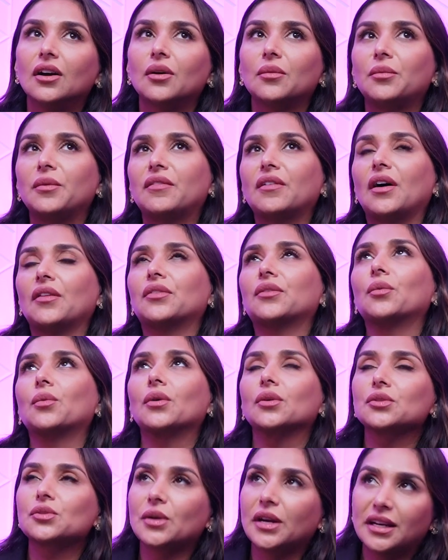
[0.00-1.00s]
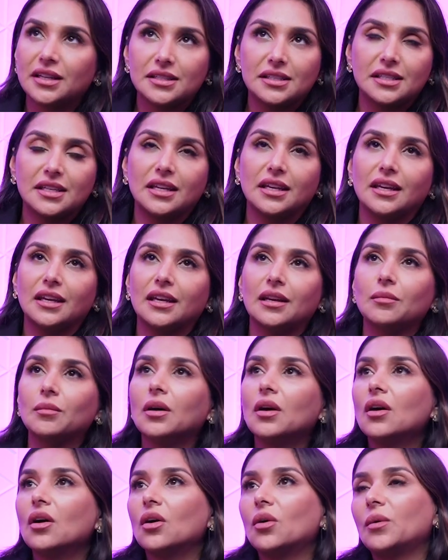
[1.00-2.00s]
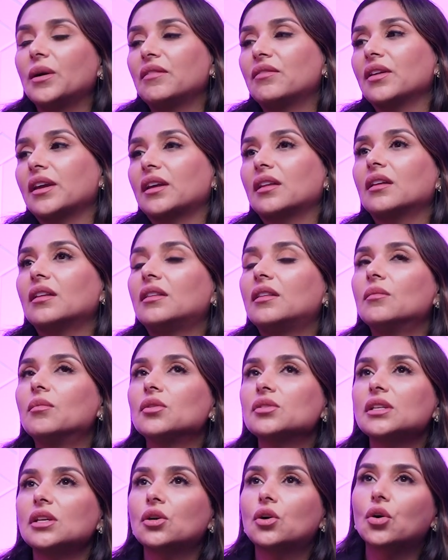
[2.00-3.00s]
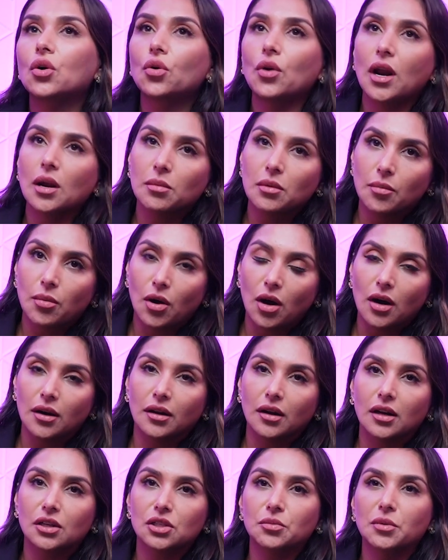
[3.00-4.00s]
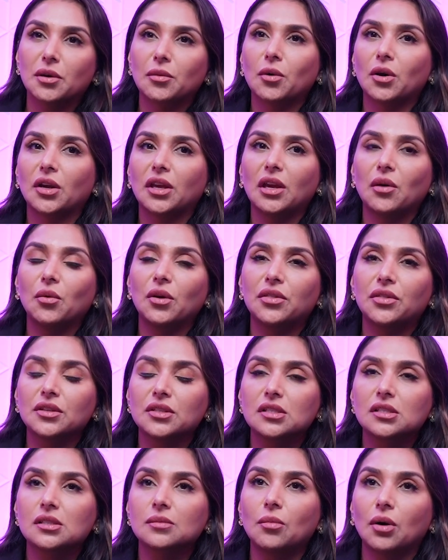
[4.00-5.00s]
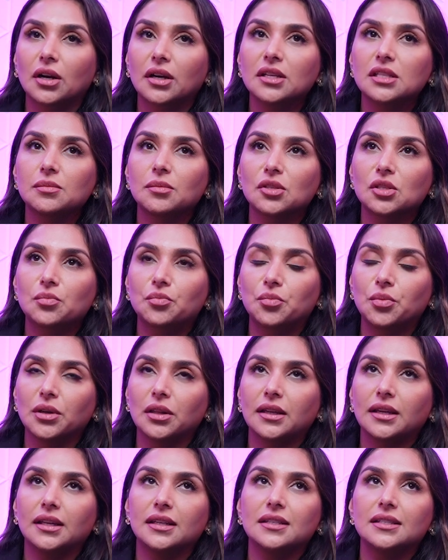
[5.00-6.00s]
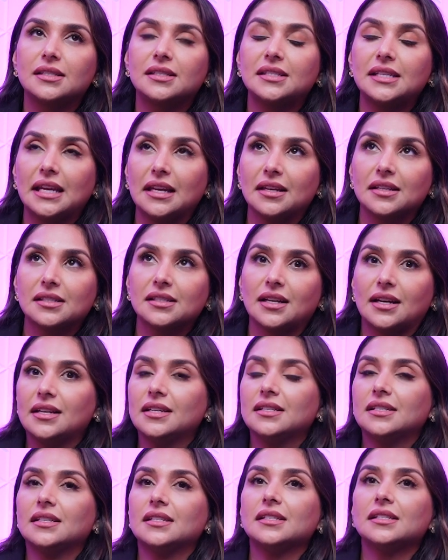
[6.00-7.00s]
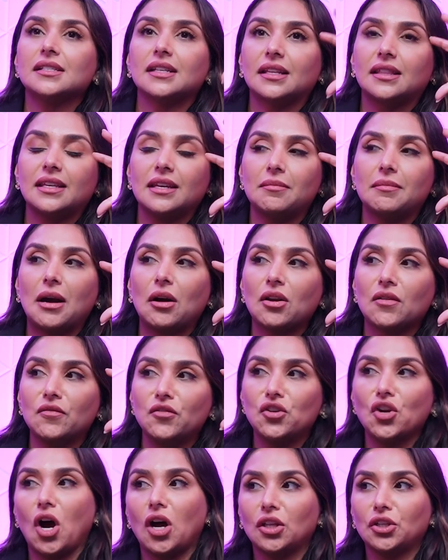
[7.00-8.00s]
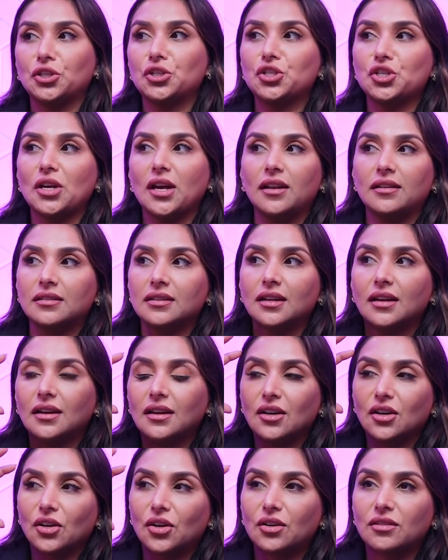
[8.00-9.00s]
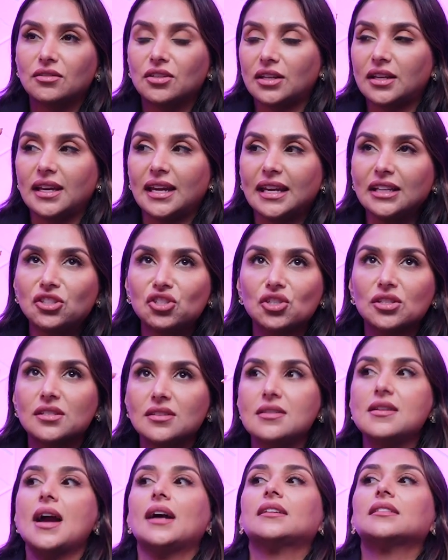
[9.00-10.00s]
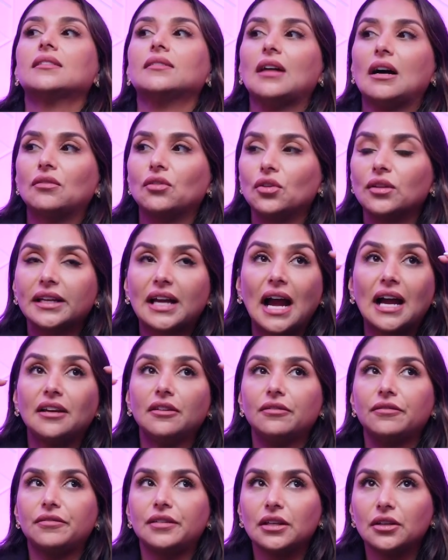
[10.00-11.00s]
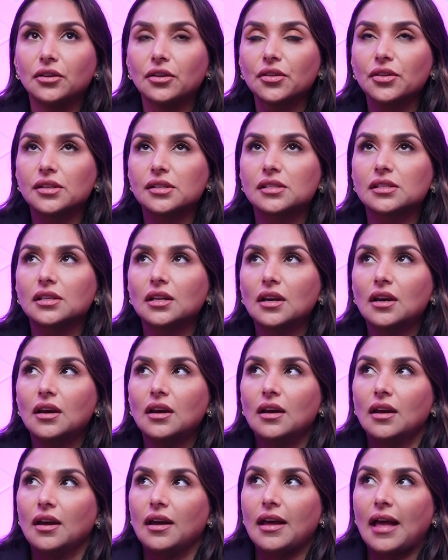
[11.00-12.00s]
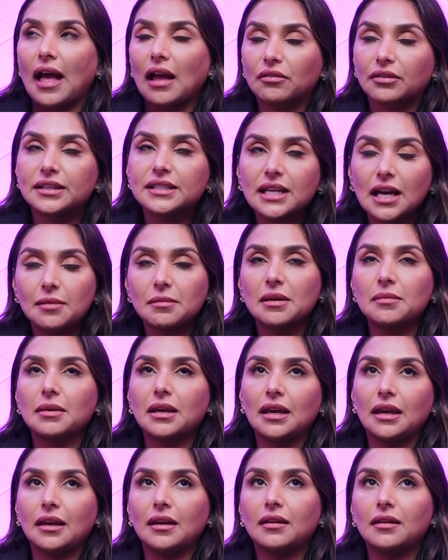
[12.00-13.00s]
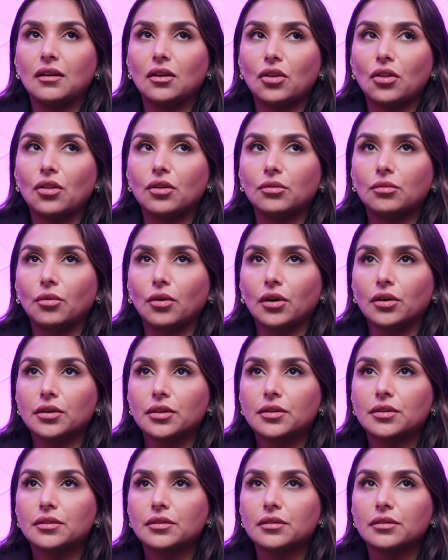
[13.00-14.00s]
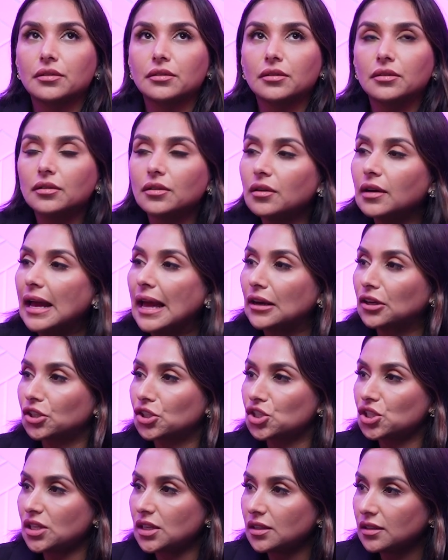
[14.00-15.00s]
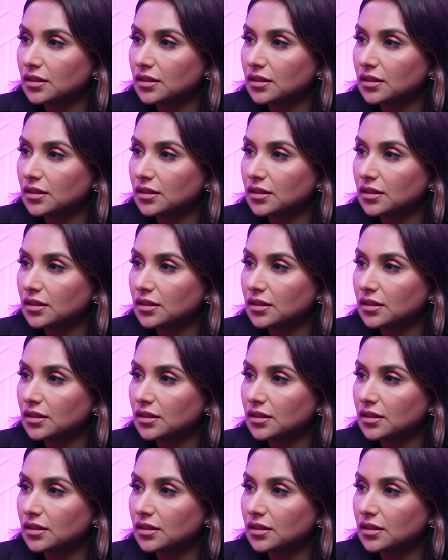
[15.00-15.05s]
We've got the world's greatest team. We've like the most incredible product. We're working with the smartest, most brilliant data scientists. Like the amount of knowledge and like, it's just next level. Like I feel this every time I'm in the worth energy.